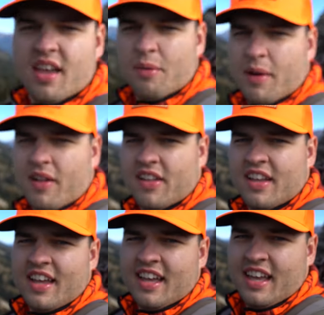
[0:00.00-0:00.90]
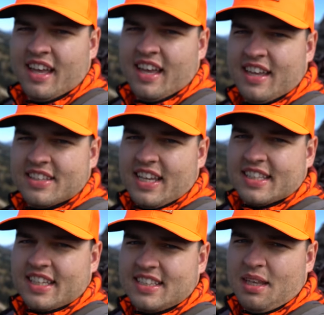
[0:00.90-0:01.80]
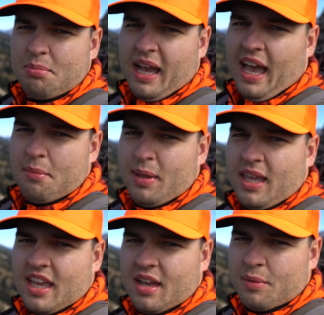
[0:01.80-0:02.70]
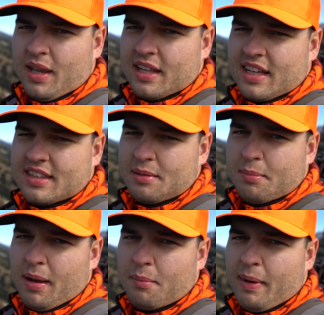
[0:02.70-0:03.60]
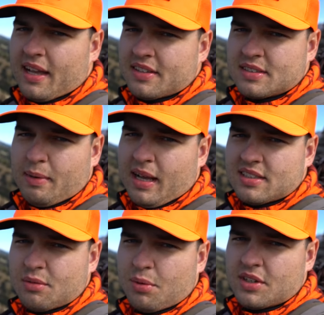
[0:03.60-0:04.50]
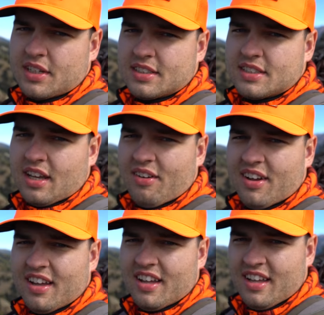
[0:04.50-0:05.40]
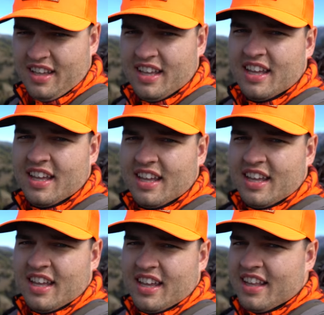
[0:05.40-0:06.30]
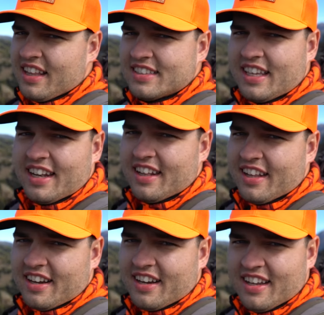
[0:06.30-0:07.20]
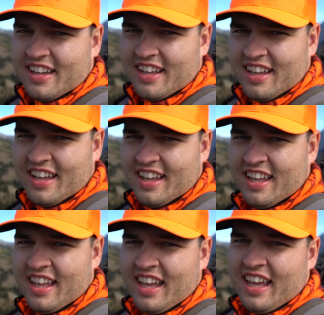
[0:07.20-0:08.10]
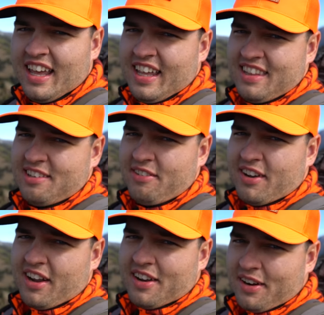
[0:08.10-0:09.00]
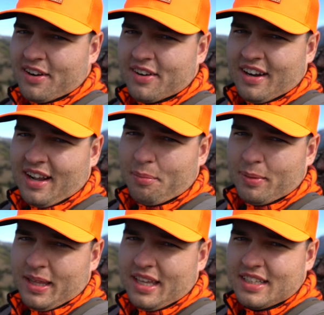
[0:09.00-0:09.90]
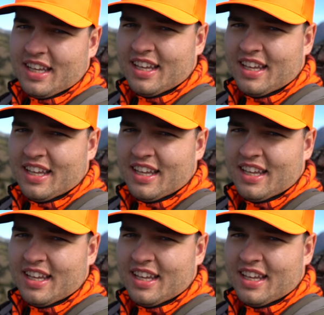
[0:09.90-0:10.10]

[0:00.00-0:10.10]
Well, as you guys can see behind me, we got nothing but miles and miles of wilderness, so let's get in there. These feet are gonna hurt in a couple days.